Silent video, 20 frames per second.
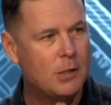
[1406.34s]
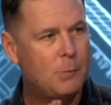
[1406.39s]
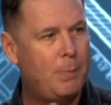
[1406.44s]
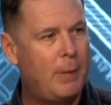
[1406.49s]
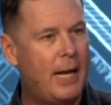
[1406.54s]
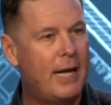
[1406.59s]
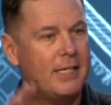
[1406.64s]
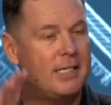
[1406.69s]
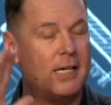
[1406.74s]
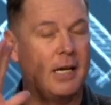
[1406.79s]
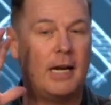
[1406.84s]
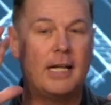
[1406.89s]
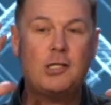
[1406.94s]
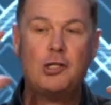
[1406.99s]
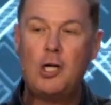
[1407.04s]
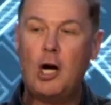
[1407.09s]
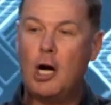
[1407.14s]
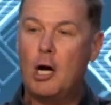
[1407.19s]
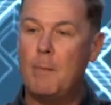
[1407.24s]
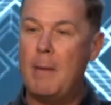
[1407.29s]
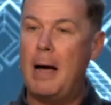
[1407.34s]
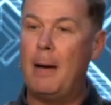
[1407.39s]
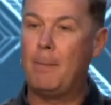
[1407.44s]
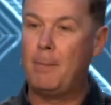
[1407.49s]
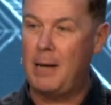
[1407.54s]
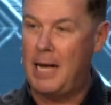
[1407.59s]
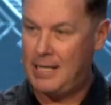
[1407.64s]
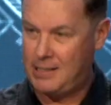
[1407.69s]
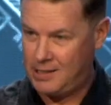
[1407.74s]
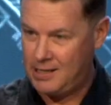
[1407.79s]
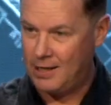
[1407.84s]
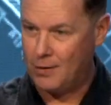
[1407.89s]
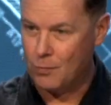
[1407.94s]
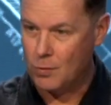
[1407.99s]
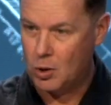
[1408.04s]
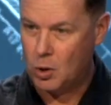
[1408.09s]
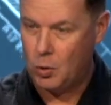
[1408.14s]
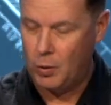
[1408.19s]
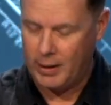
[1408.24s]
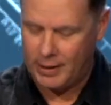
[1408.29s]
is blessed. And let's talk about blessing
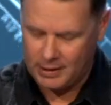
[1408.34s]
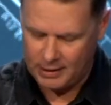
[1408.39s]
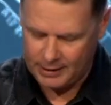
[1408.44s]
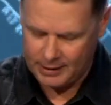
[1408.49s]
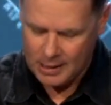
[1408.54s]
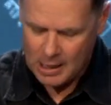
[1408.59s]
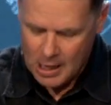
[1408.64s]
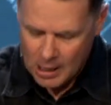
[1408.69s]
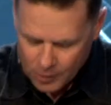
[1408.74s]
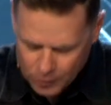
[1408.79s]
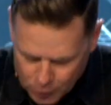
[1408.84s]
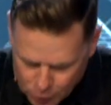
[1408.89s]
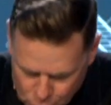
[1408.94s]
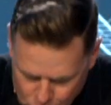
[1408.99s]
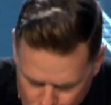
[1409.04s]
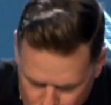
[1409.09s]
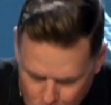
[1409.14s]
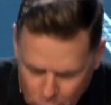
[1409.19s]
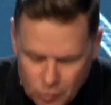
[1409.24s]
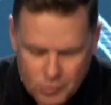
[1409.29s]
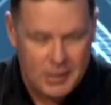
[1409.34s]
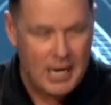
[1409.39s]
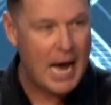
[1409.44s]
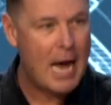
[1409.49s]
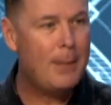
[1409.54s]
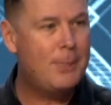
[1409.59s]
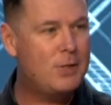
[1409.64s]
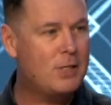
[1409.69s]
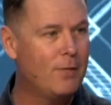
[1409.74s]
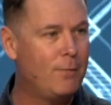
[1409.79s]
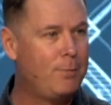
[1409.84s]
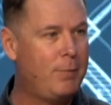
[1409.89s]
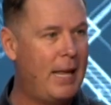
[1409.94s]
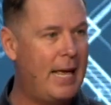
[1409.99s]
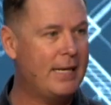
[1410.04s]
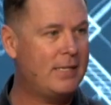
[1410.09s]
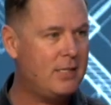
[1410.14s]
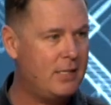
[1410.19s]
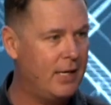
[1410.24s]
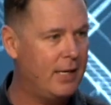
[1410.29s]
real quickly. There's two types of
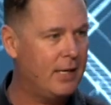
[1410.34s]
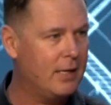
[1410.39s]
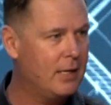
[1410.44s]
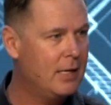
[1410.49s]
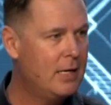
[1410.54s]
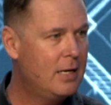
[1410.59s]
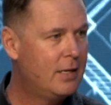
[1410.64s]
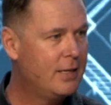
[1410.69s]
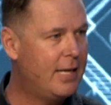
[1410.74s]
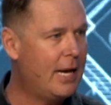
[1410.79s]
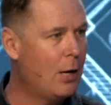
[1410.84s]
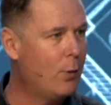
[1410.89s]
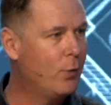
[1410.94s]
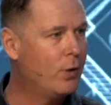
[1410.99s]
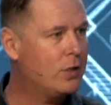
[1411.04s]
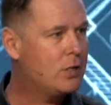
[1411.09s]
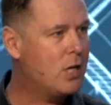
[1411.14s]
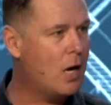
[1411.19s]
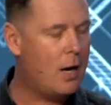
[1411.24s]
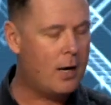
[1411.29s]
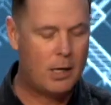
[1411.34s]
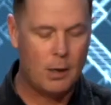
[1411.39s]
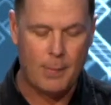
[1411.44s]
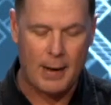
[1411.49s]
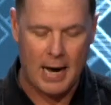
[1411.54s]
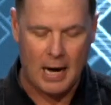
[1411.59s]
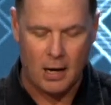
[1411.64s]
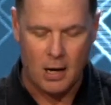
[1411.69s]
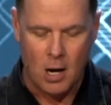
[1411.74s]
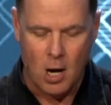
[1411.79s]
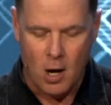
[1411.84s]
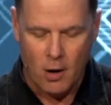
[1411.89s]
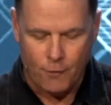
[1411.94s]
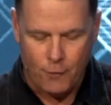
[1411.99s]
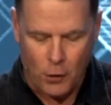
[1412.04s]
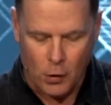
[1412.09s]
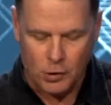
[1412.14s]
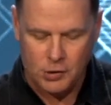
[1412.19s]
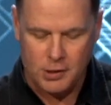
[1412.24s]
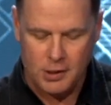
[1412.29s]
blessing that I want to talk about.
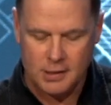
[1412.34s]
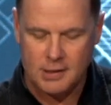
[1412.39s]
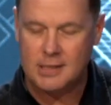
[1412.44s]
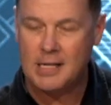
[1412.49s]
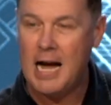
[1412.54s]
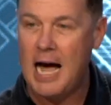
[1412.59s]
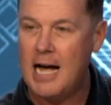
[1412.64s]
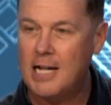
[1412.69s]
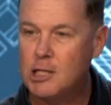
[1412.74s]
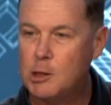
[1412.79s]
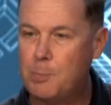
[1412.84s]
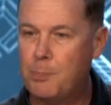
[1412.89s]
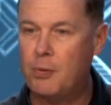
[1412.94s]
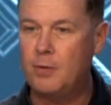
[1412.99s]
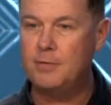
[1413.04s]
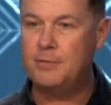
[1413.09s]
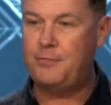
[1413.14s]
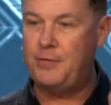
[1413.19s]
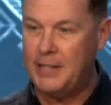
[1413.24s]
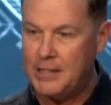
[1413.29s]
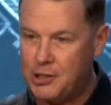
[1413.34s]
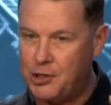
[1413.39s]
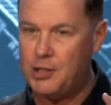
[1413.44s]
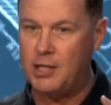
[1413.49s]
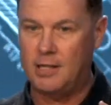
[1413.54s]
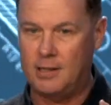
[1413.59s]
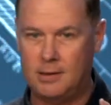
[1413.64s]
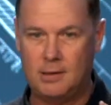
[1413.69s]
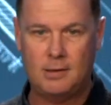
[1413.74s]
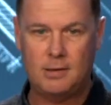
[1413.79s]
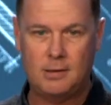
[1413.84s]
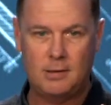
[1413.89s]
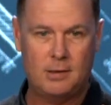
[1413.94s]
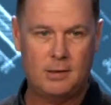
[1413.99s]
First is God's provision.